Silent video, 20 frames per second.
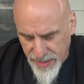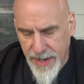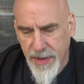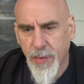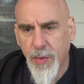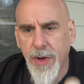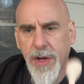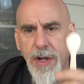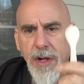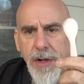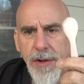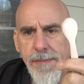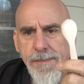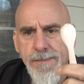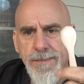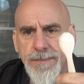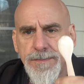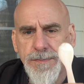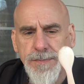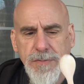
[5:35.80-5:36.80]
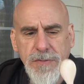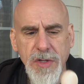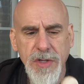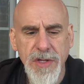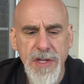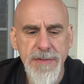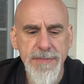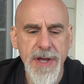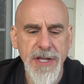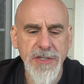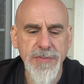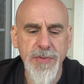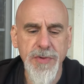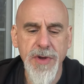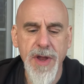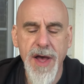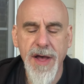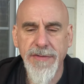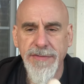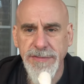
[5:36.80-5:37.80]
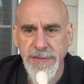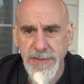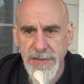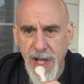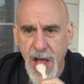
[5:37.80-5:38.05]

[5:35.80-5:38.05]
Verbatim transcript: I will lean my spoon off